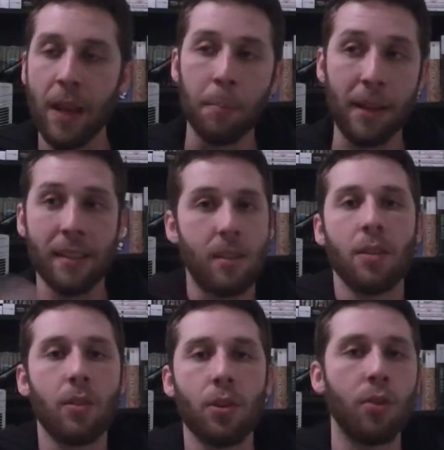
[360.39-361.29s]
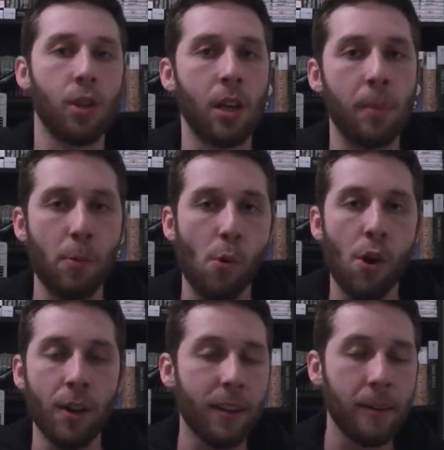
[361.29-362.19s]
Because they're going to be
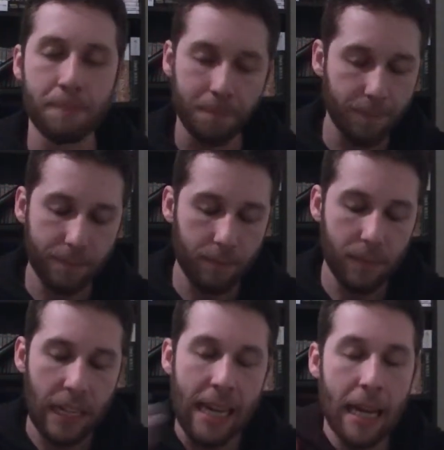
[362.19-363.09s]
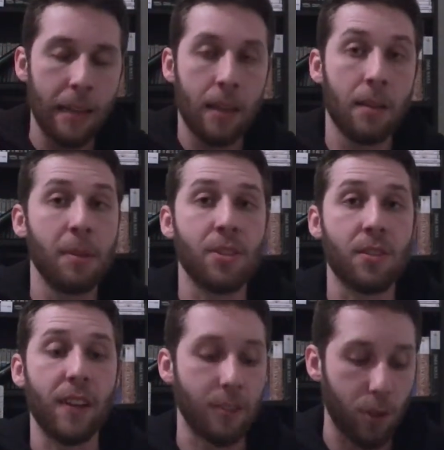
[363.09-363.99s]
warned, and the mission's
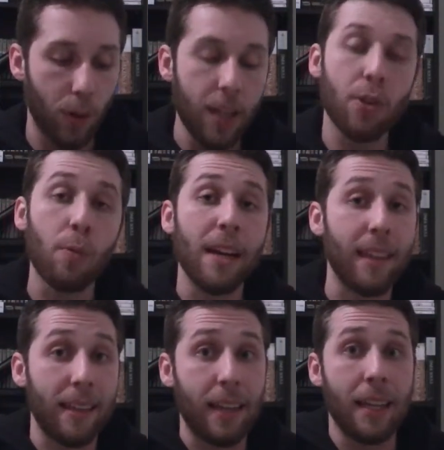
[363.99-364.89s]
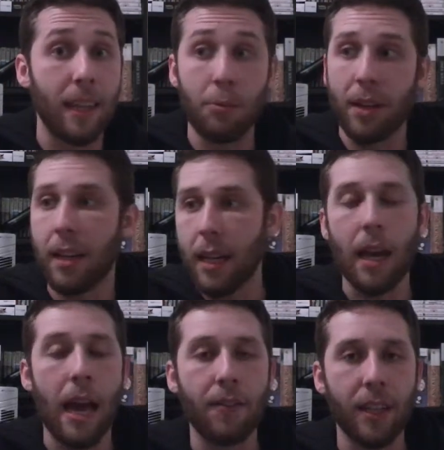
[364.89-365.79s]
failed. So either way, they were going to
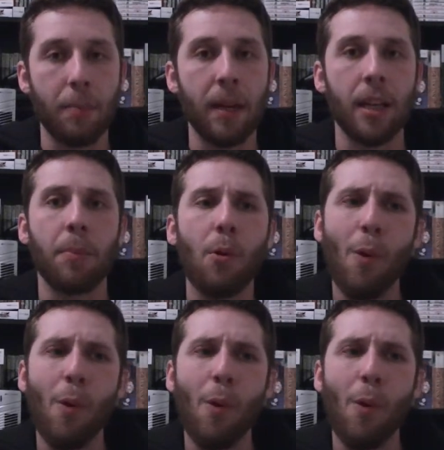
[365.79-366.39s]
have to get picked up.